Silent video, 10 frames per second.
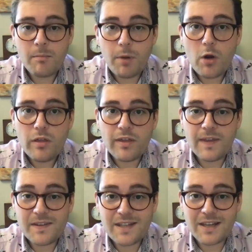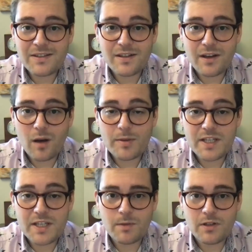both in the sense that our
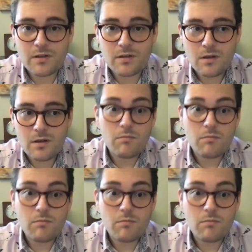participants